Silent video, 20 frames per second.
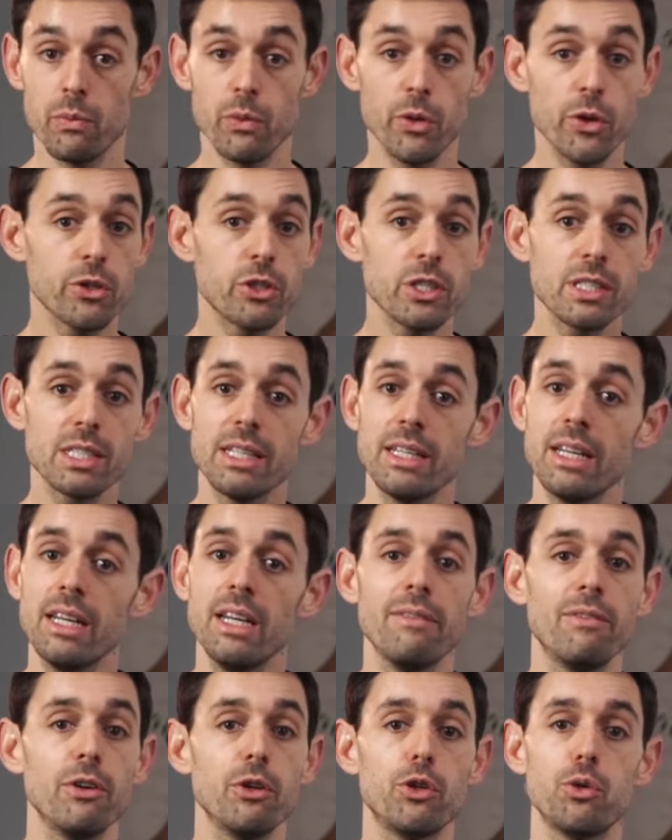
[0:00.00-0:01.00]
You're just an
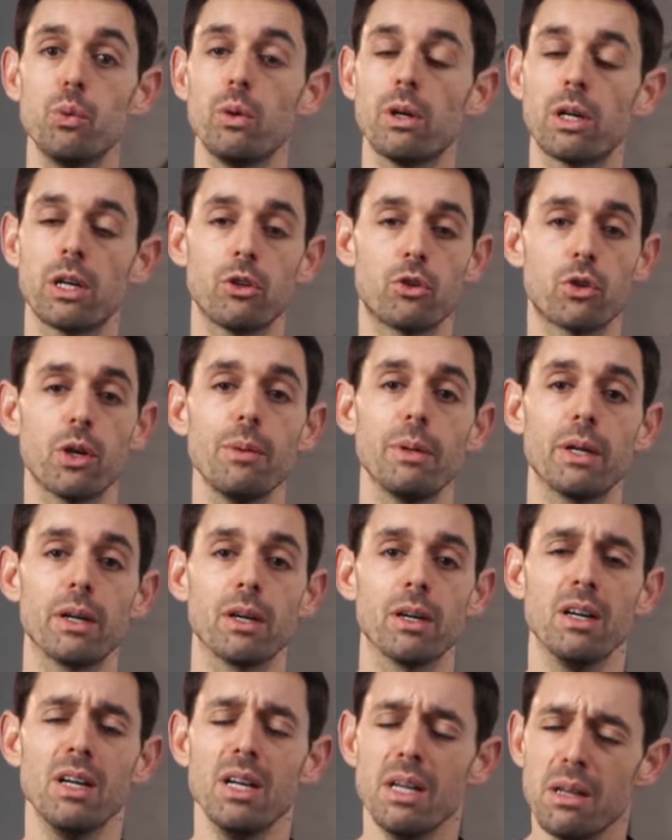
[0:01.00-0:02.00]
individual
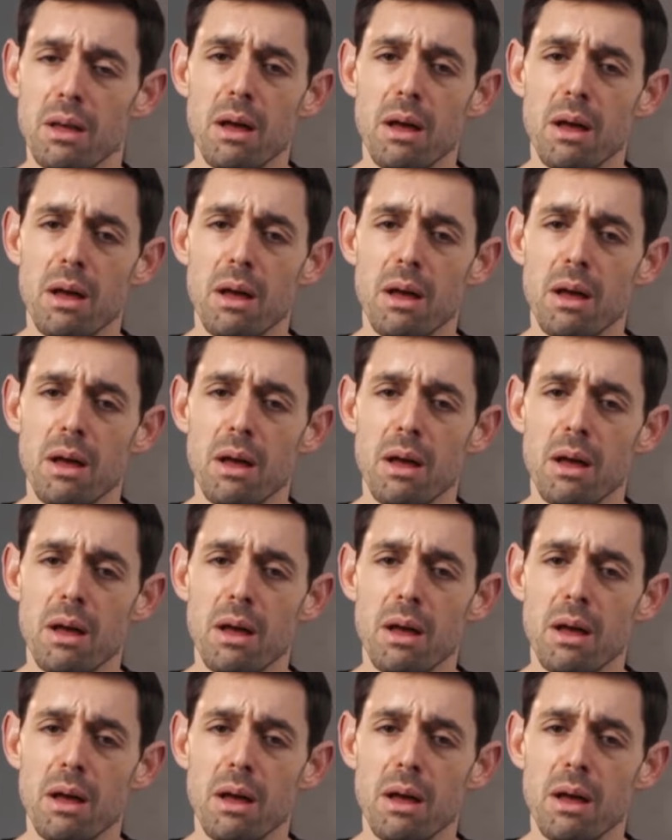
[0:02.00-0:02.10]
contributor